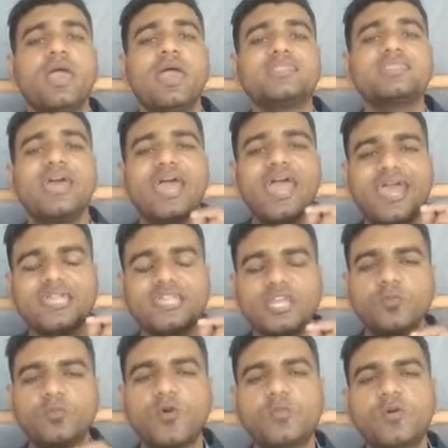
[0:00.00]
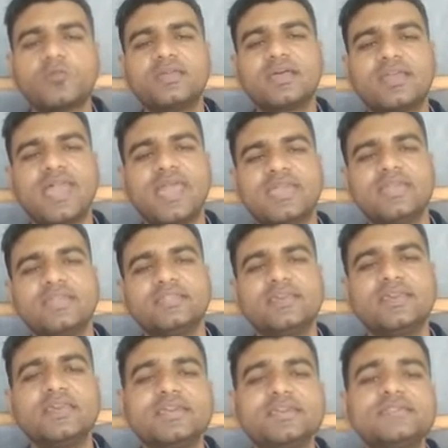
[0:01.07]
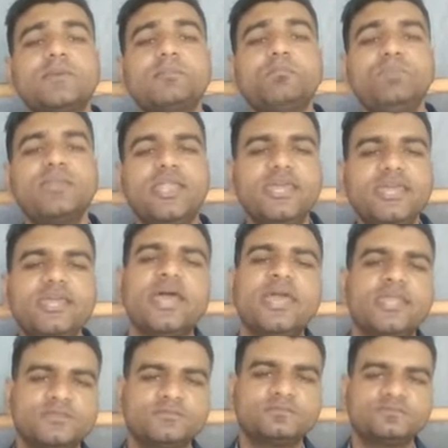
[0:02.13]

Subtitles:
and the active form of the kinin is the bradykinin.